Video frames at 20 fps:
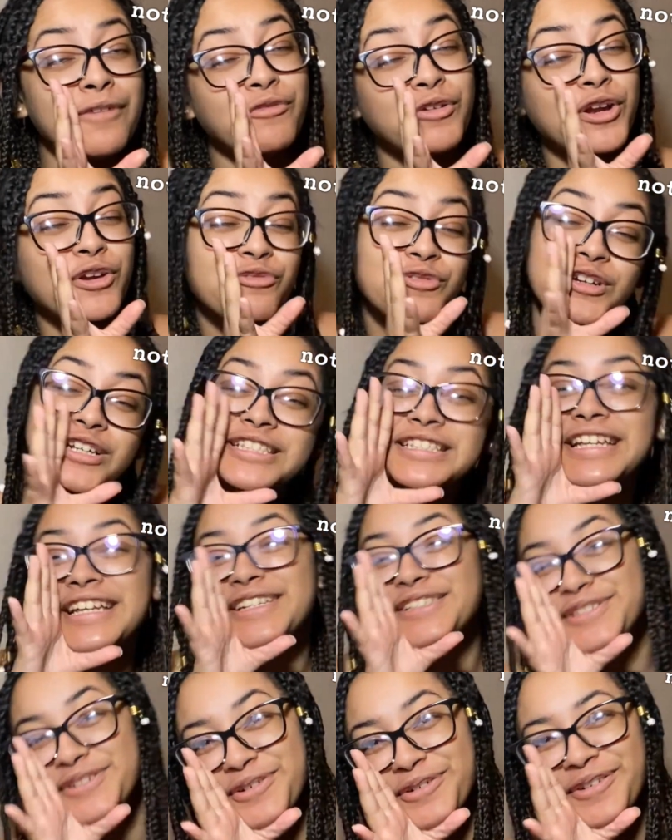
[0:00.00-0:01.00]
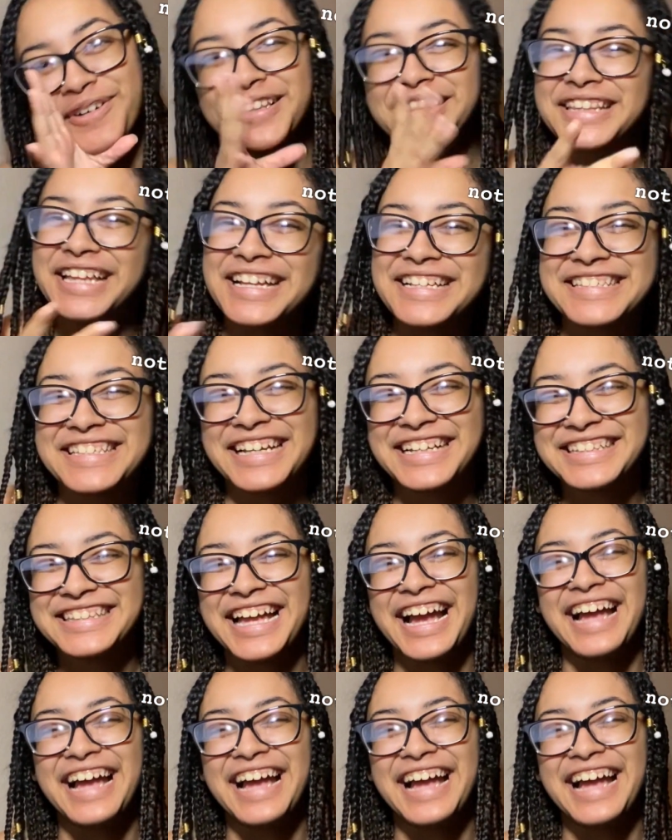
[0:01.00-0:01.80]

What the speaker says: for your first day of school. Things like that.